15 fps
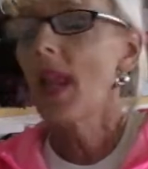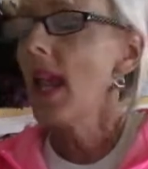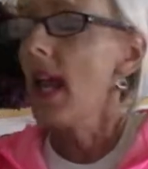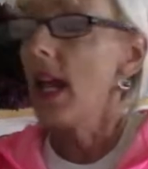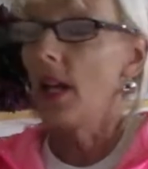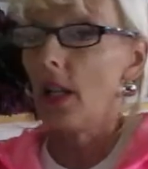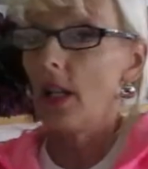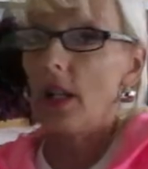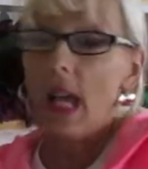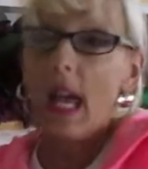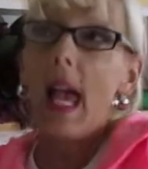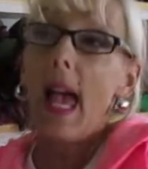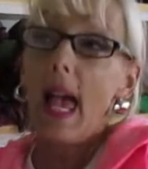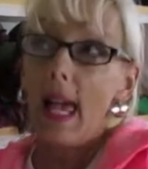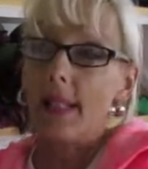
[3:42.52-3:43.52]
It, it
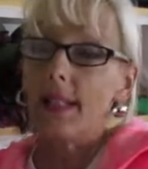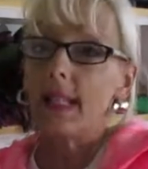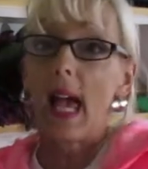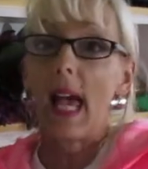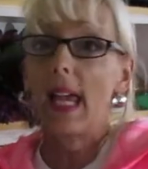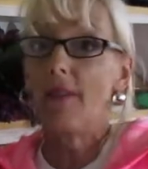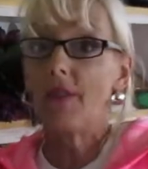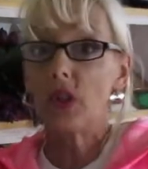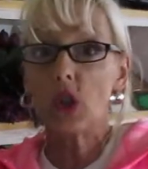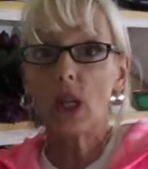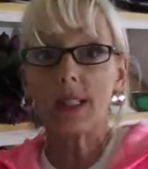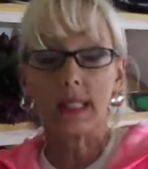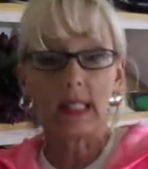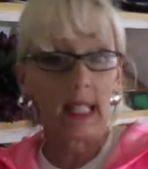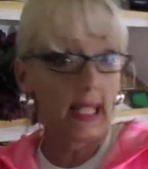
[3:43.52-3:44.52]
has. I haven't
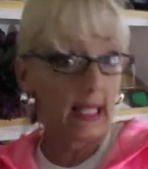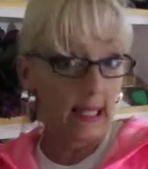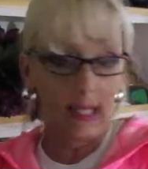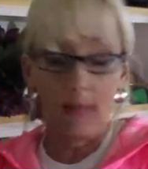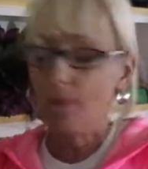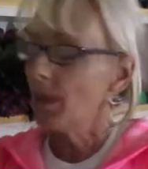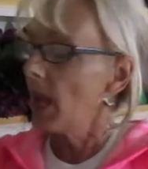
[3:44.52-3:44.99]
checked lately.